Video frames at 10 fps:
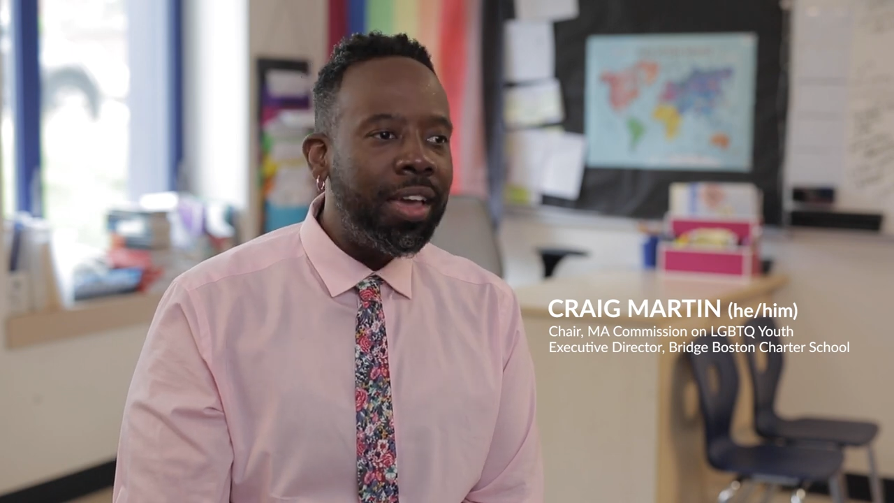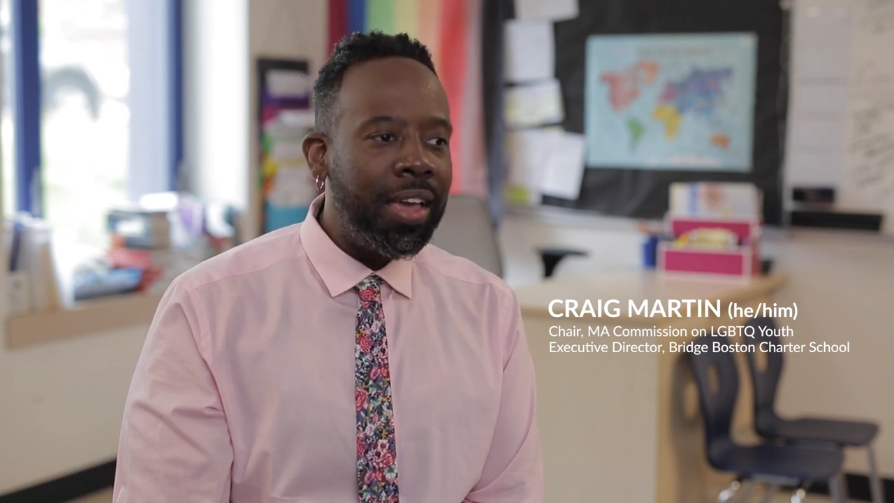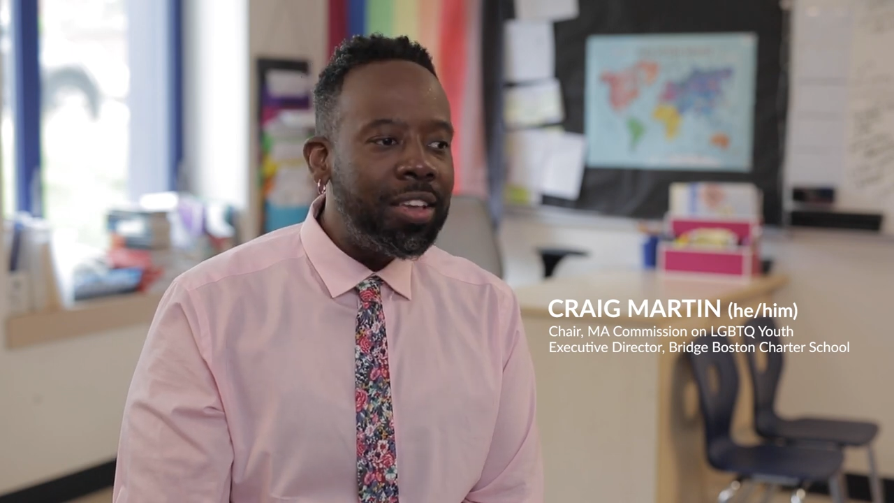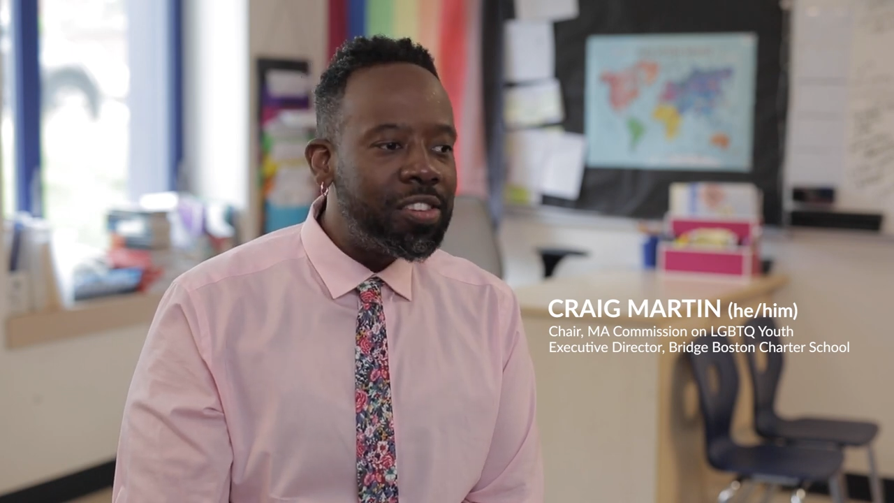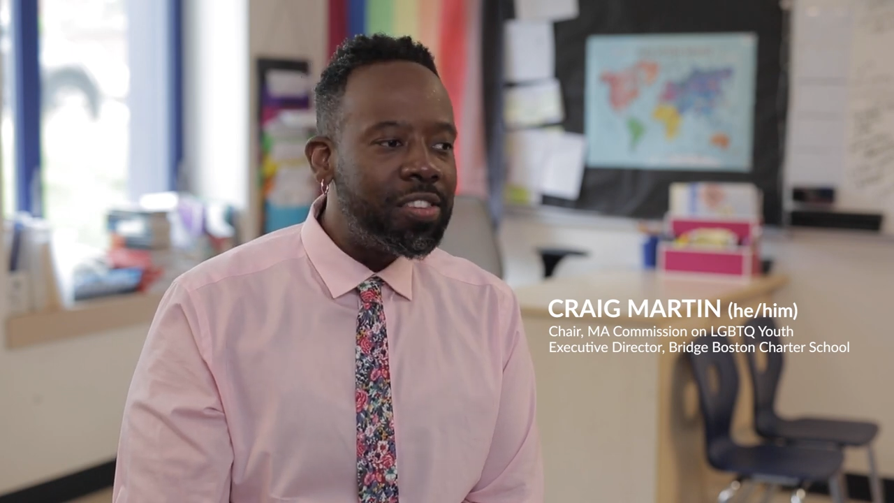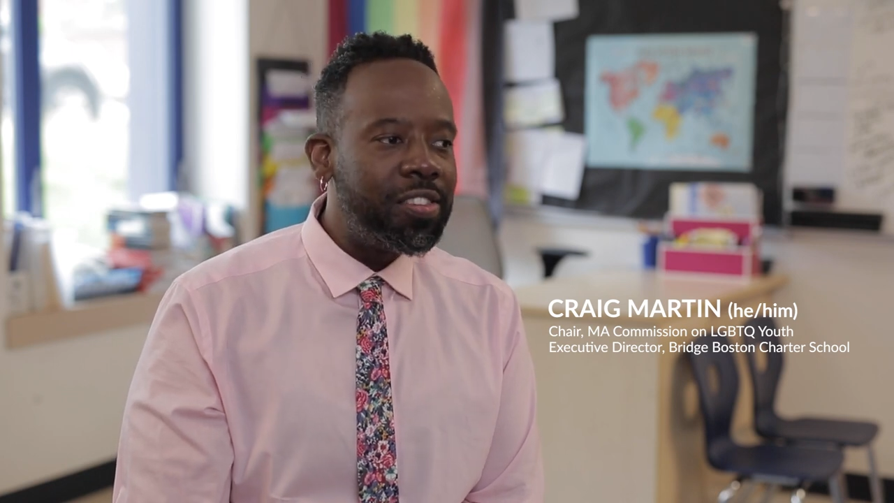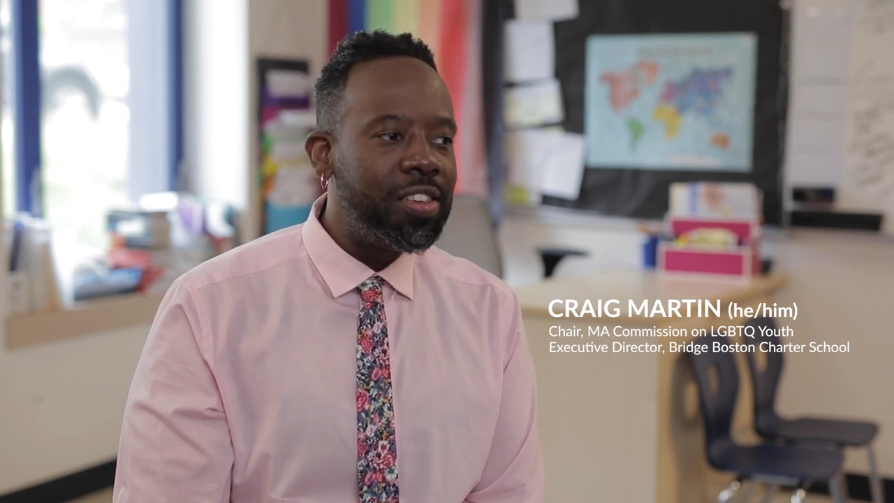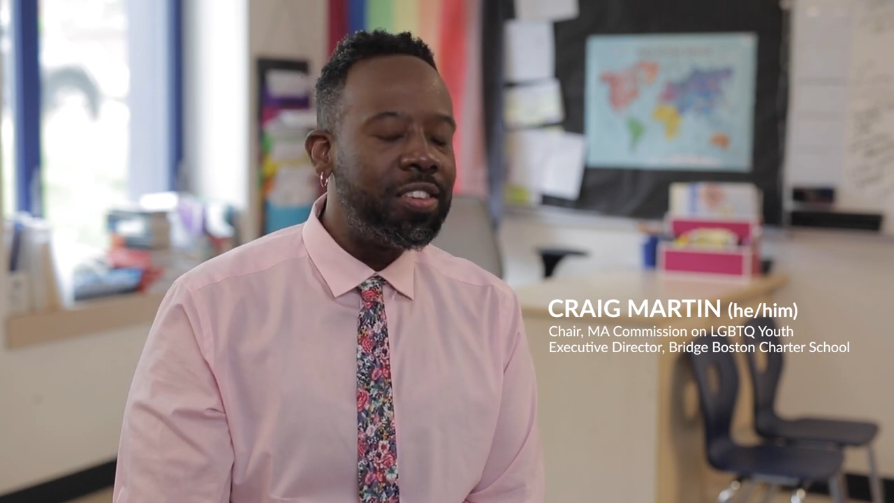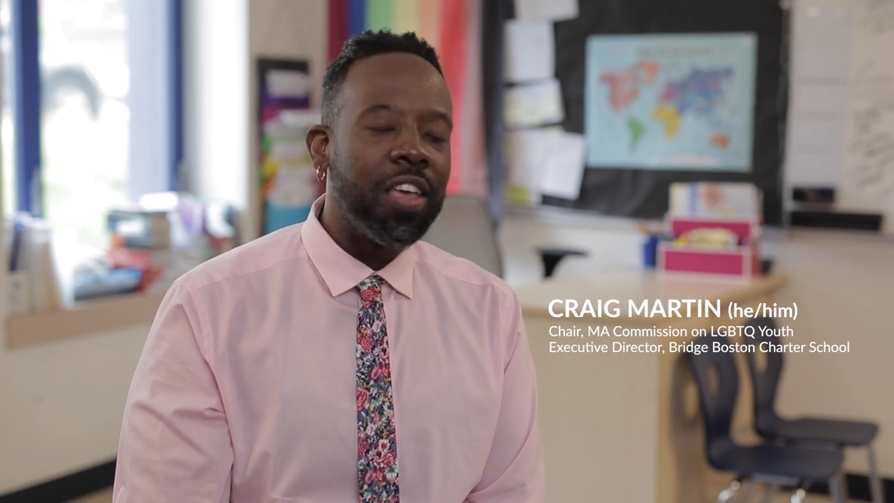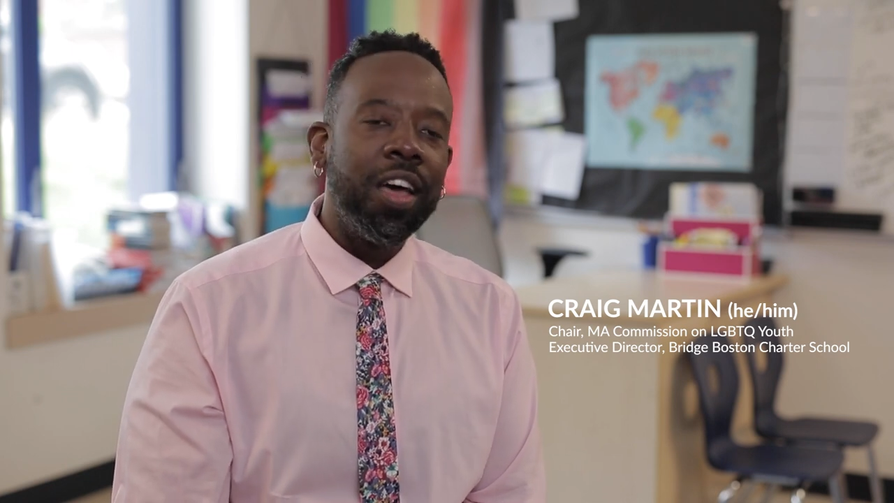
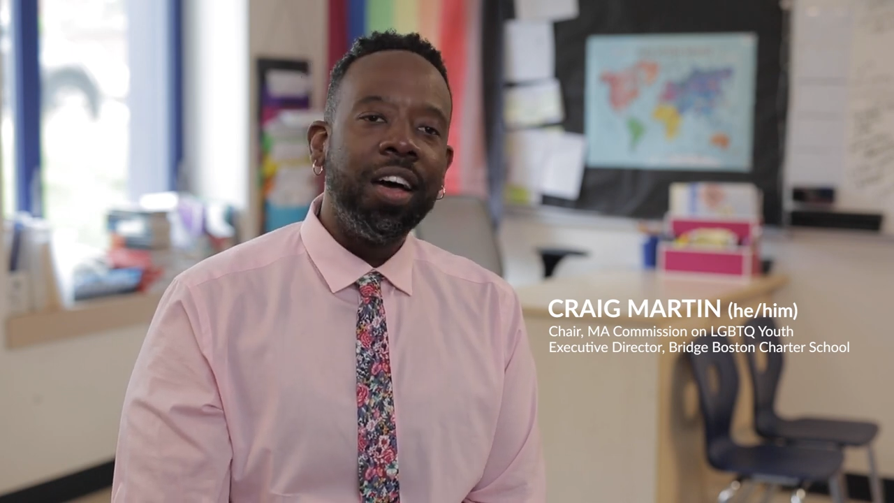agencies